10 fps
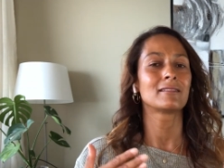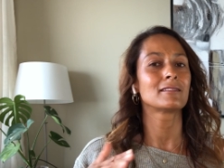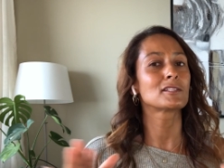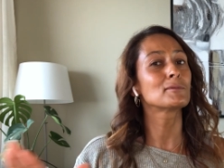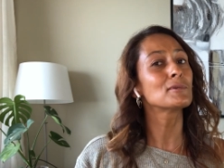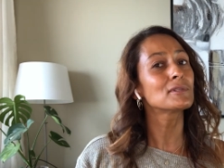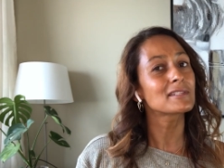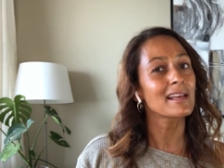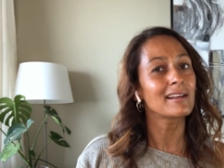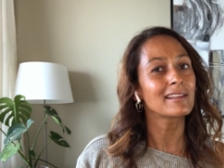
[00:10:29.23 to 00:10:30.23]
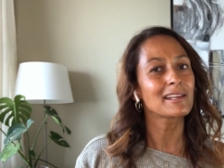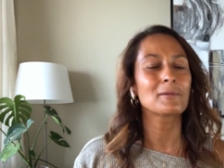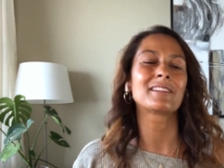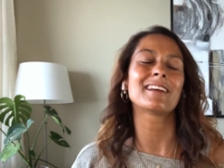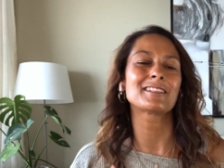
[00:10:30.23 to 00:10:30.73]
smooth sailing
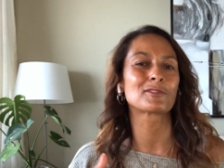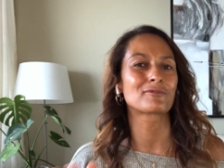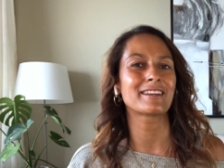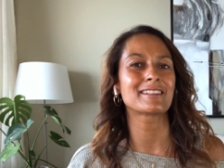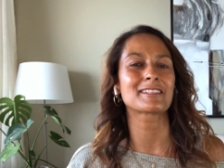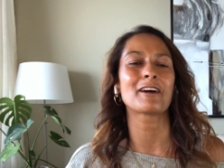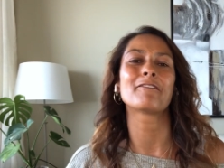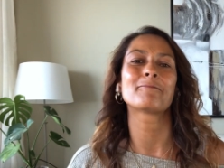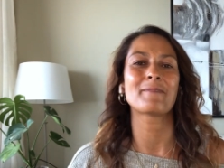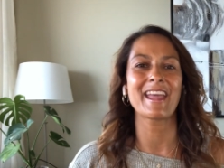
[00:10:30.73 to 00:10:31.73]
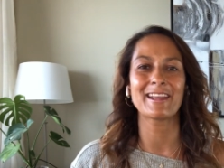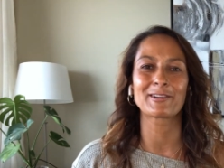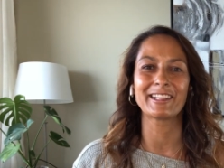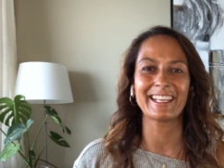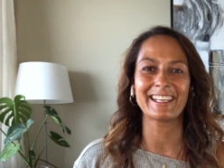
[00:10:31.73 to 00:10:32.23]
with less risk of pain
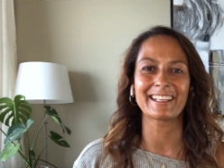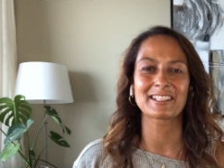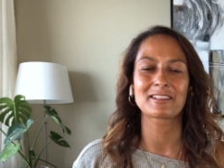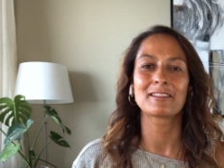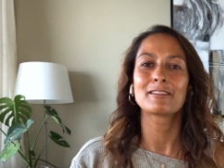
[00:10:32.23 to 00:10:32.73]
or leakage.